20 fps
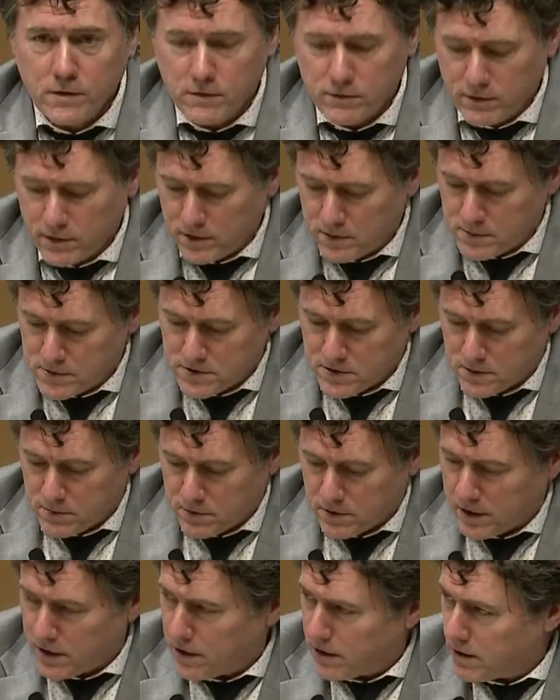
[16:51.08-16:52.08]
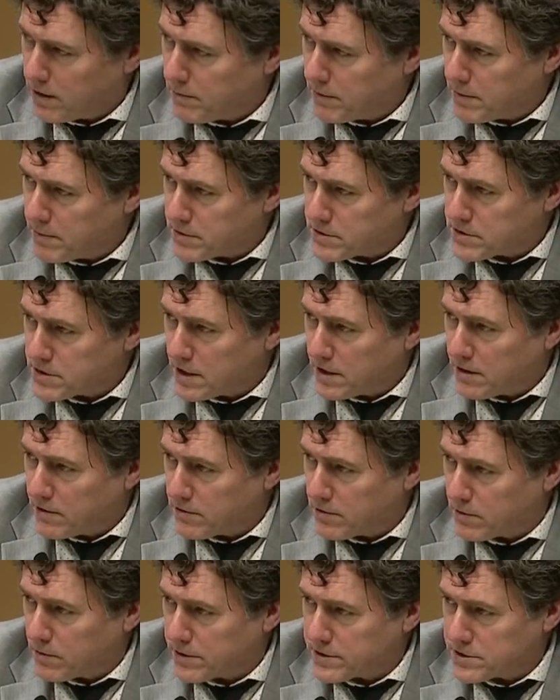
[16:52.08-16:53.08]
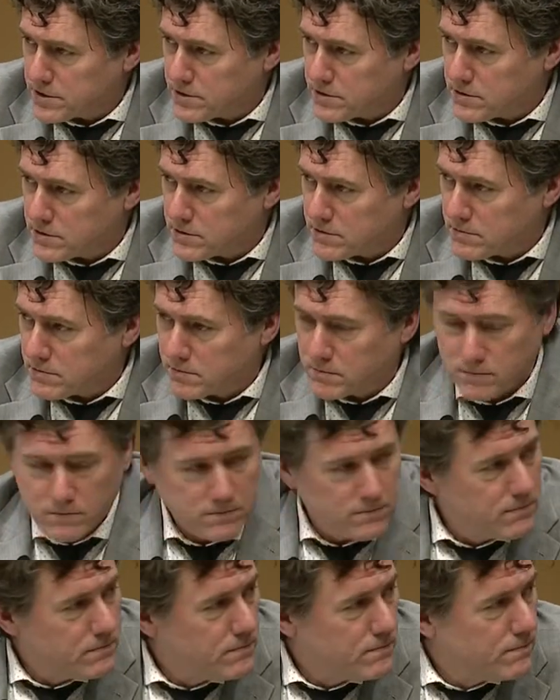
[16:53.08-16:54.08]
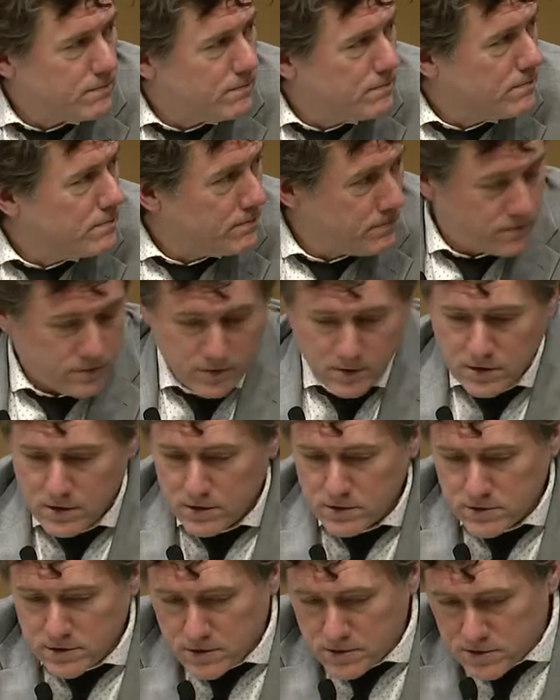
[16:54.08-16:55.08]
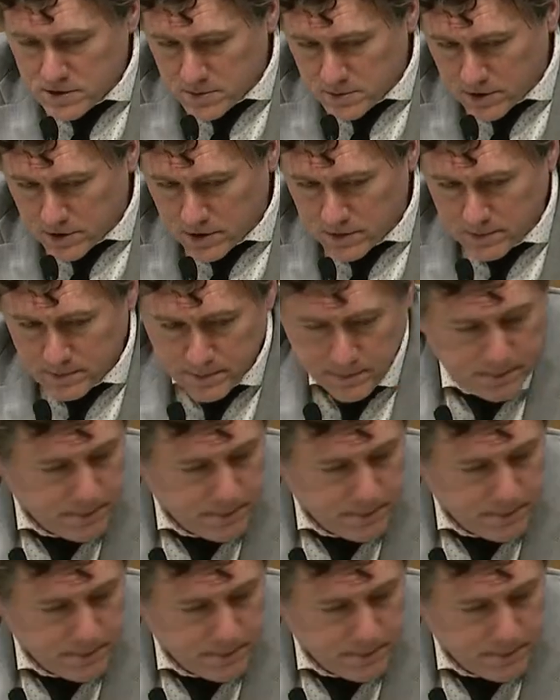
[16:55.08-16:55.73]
Thank you, Mr. Hedberg. Members, any other questions? Senator Seeberger.